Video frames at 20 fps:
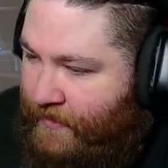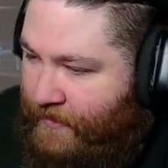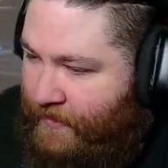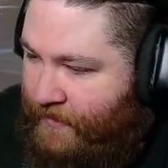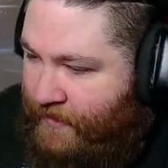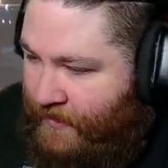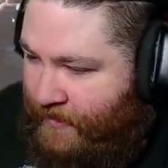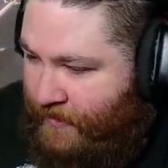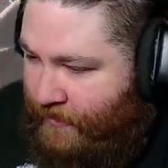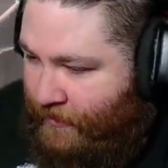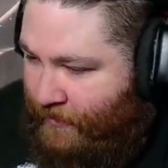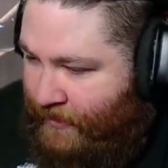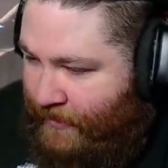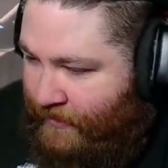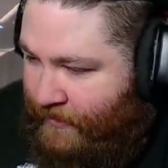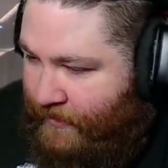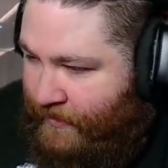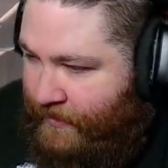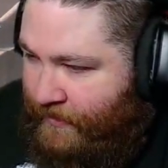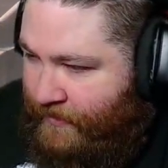
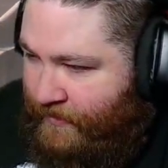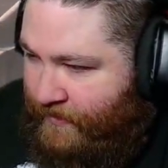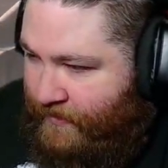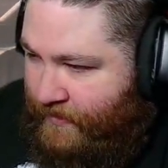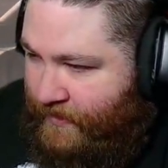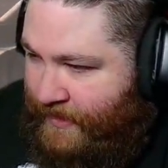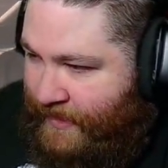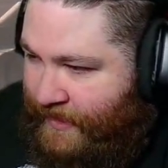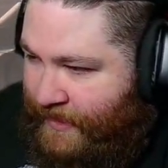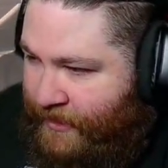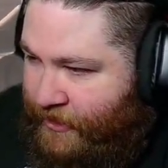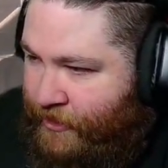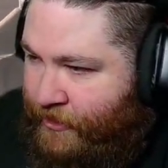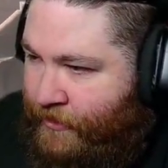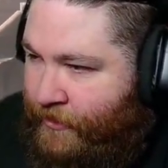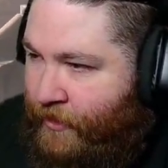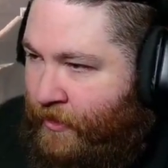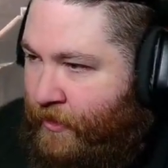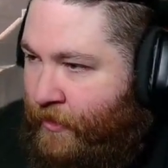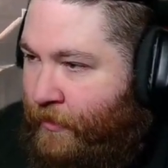The dash
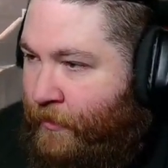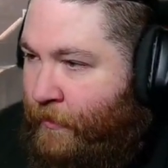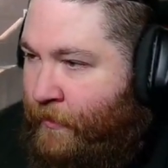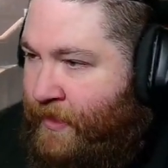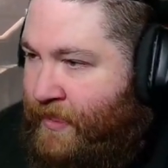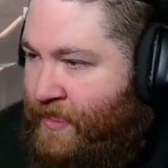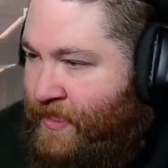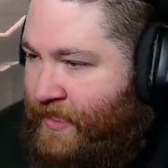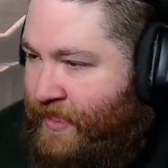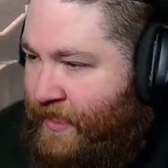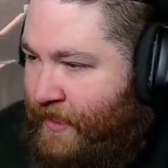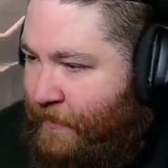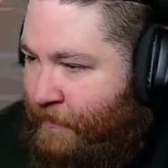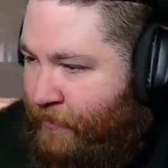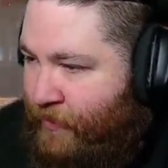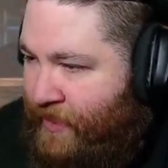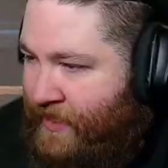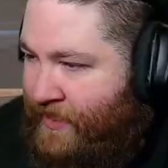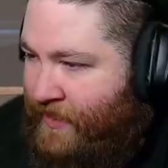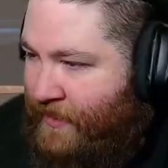should always take
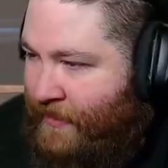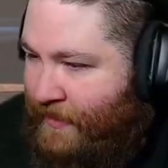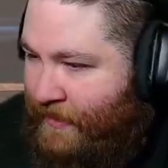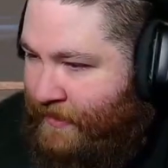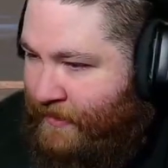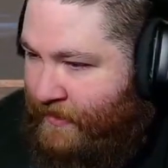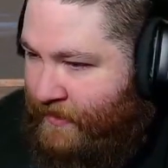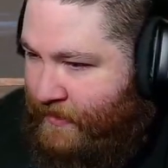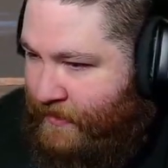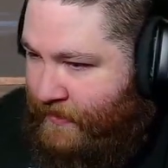precedent.